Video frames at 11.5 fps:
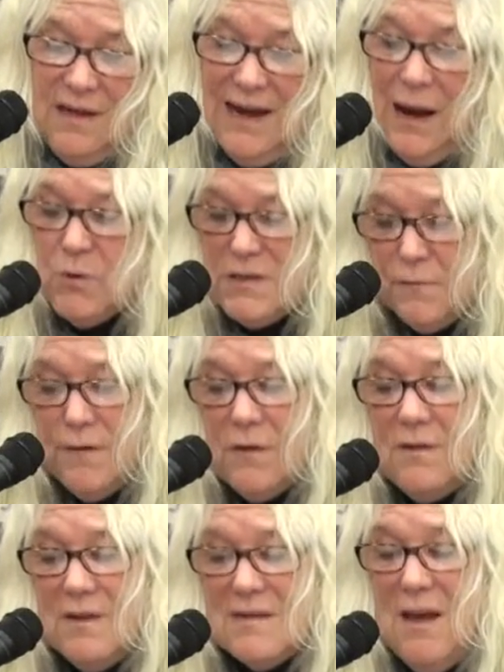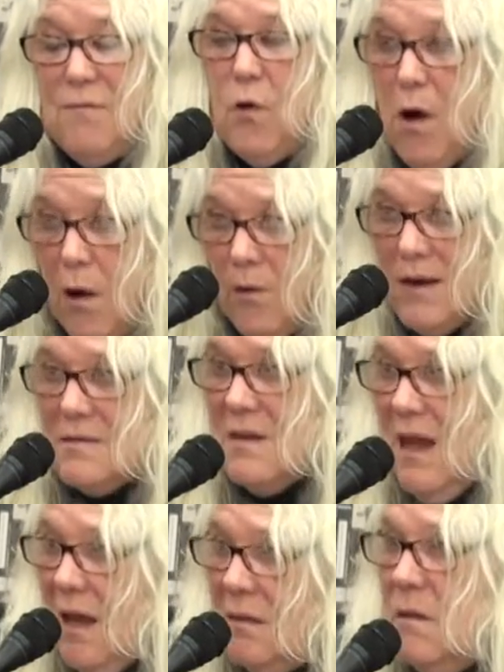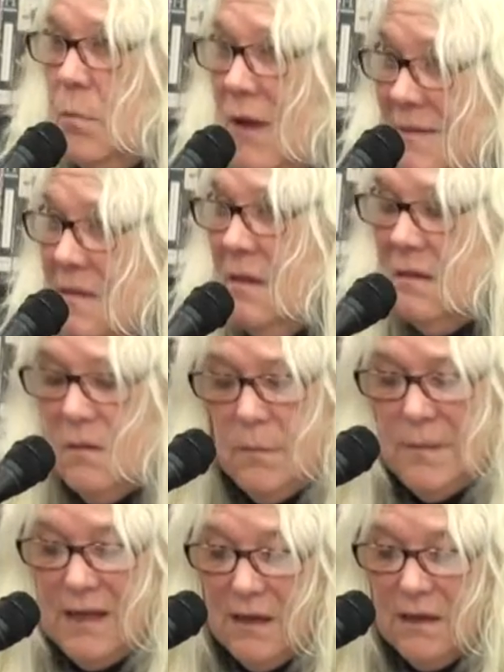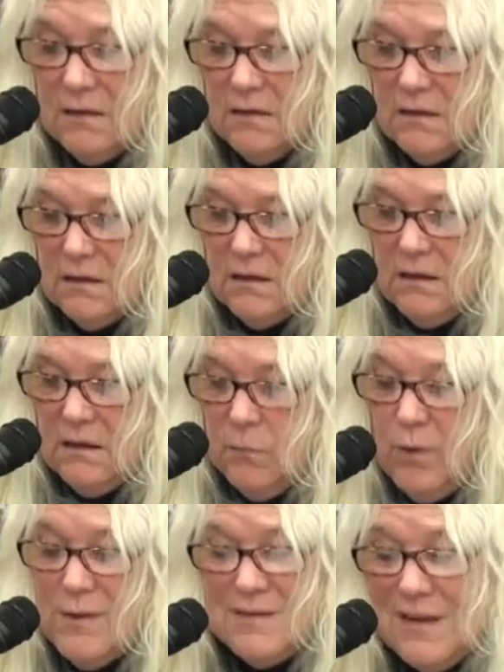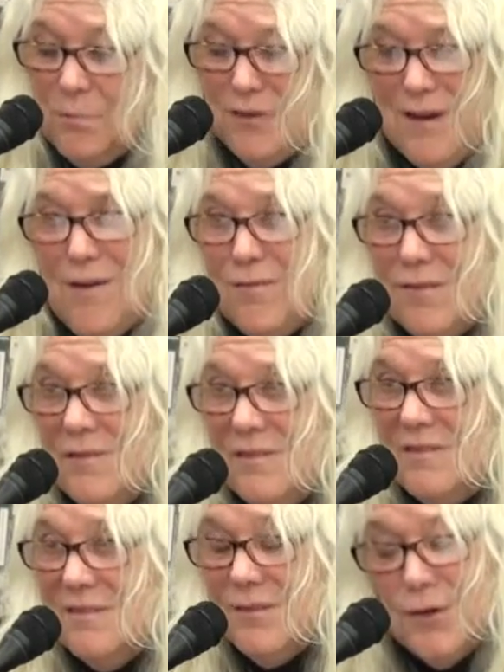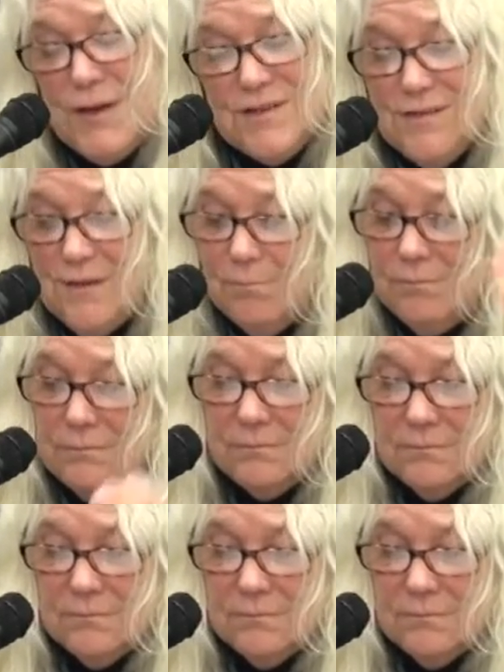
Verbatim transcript: And I was filled, as I've always had the blessing to be, with a deep love for each of them.